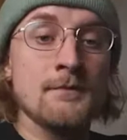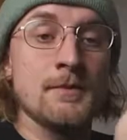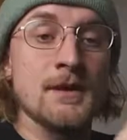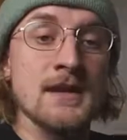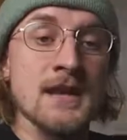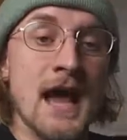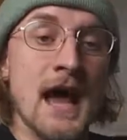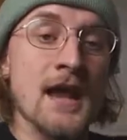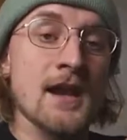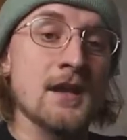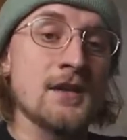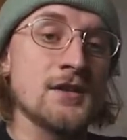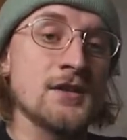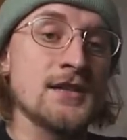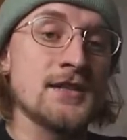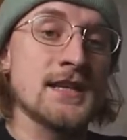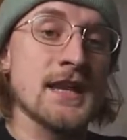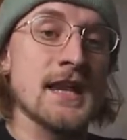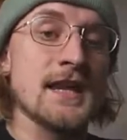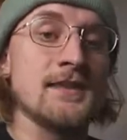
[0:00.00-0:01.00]
but not
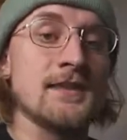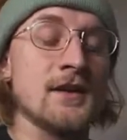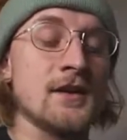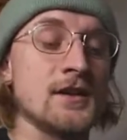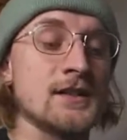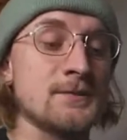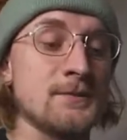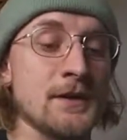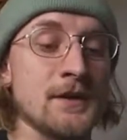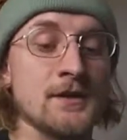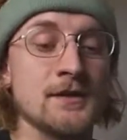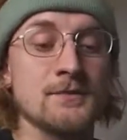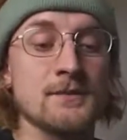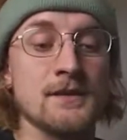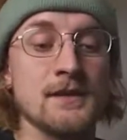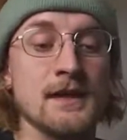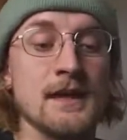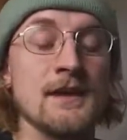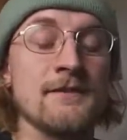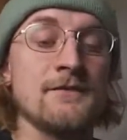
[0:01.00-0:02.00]
understand their experience
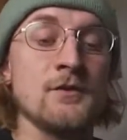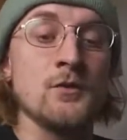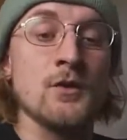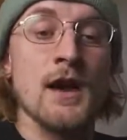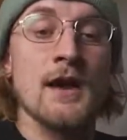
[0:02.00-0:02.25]
if you